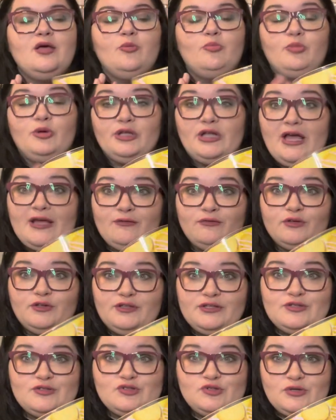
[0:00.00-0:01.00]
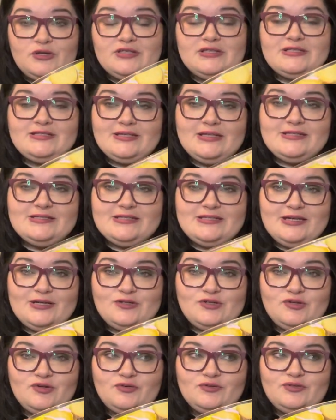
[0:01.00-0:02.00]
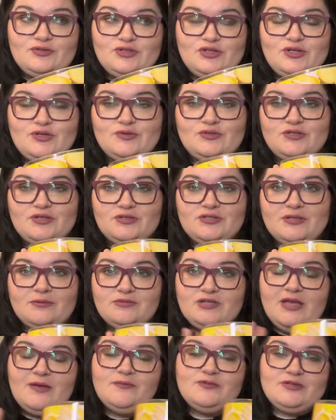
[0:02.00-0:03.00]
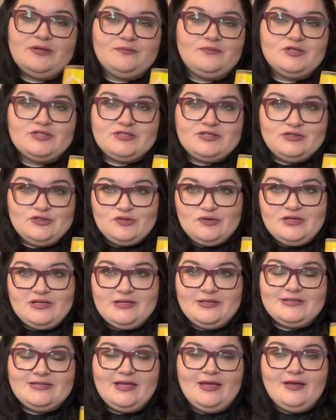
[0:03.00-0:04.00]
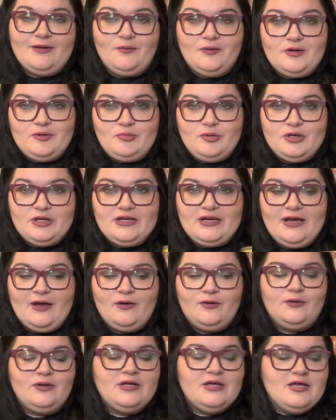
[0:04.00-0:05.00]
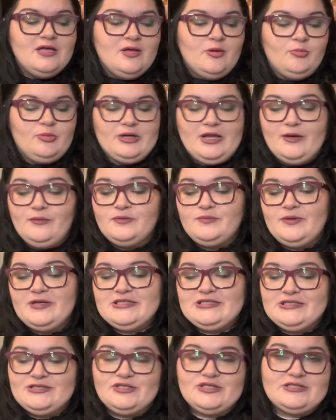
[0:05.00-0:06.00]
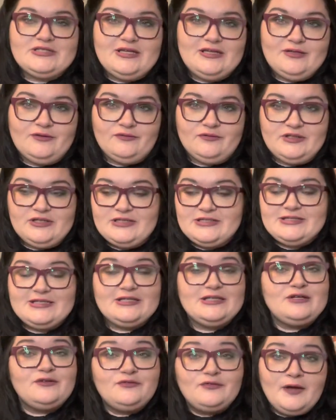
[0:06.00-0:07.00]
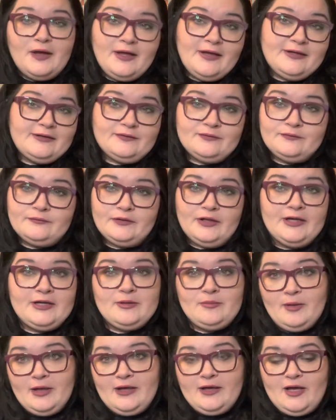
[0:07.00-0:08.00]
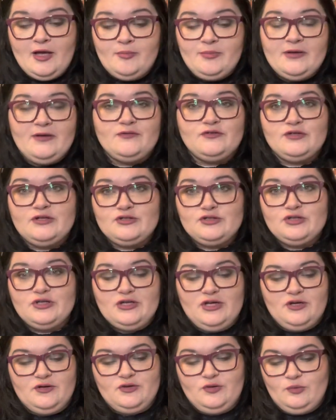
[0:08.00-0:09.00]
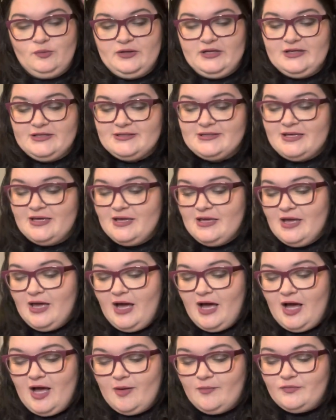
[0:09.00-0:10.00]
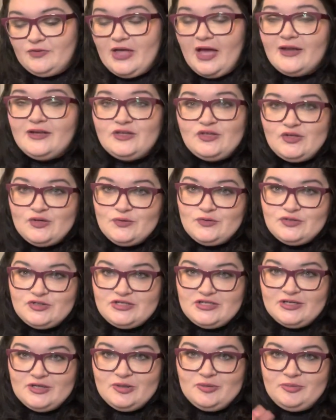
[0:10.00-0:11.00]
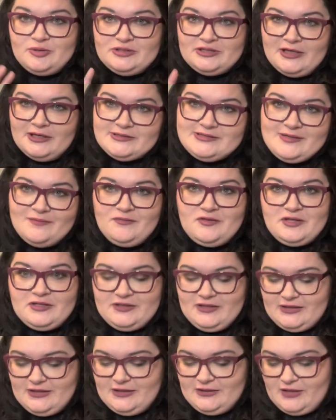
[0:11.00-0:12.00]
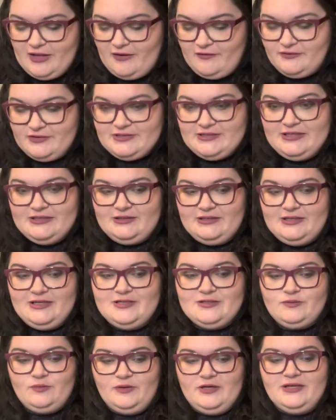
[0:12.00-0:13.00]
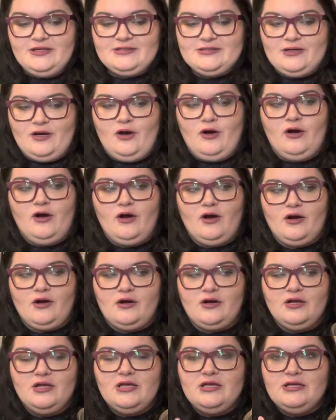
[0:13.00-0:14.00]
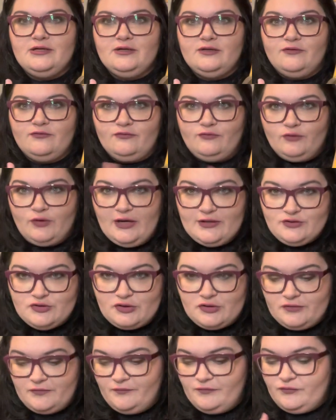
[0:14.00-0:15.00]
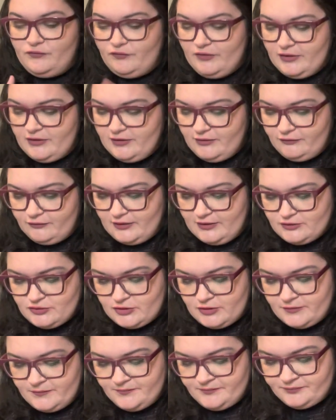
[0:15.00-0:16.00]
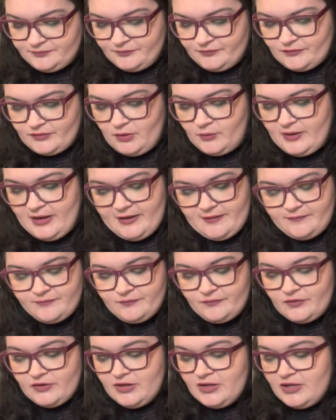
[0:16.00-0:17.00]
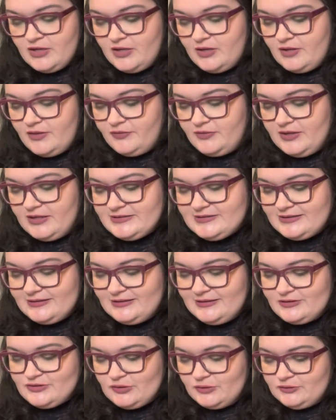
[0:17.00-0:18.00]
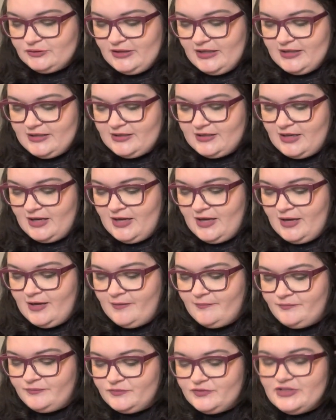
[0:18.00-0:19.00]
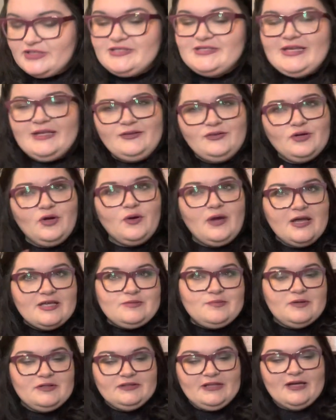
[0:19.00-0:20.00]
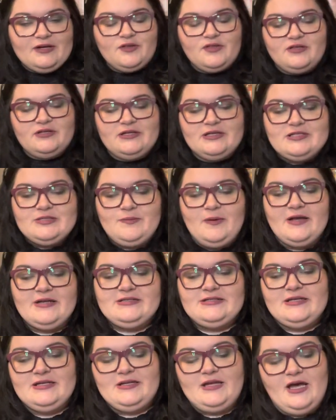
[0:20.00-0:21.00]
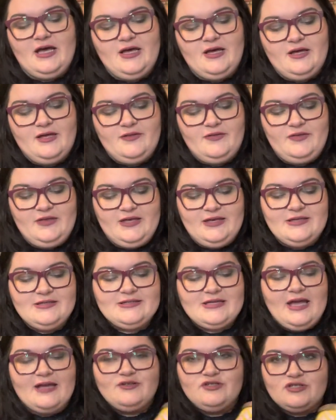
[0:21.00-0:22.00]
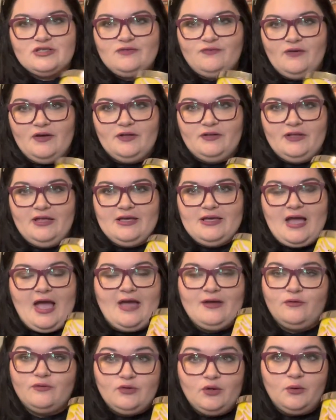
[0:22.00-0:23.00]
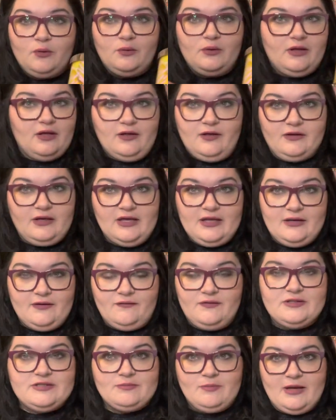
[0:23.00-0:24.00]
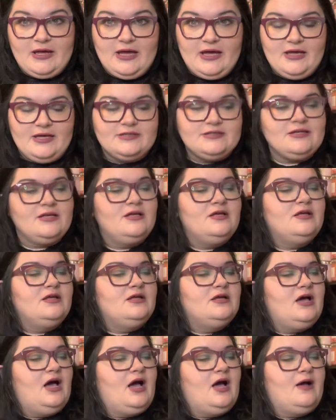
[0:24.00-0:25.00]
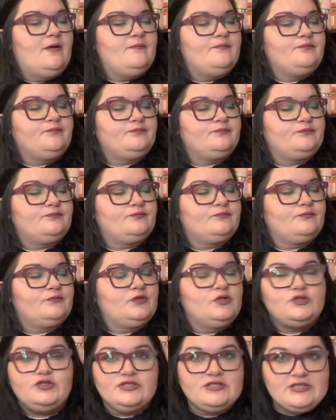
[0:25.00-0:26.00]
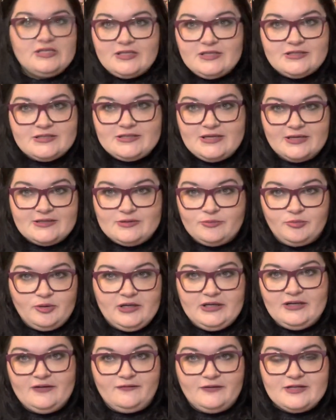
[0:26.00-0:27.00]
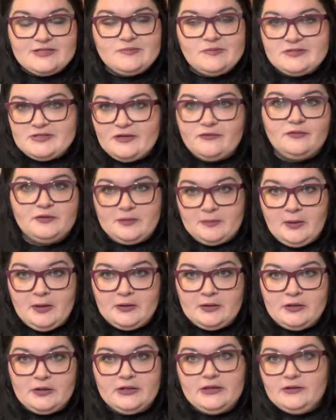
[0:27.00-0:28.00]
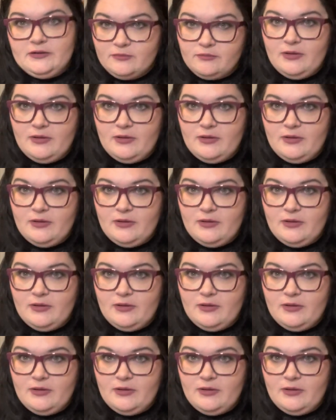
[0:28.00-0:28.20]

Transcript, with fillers: But I really enjoy the scents that I chose too. So sometimes I'm just enjoying a scent. I don't want to put it out. But I would basically just let it re-solidify and light it back up after I took care of the wicks. Um, not a huge deal, but not something that I love is that these wicks are fragile. Very fragile. Okay. Things that I don't like. Um, the scent through has been lighter than expected. Uh, these, I just felt like, I don't know, again, if it's my eyes. Um, you should see the size of plate I fix myself when I'm hungry.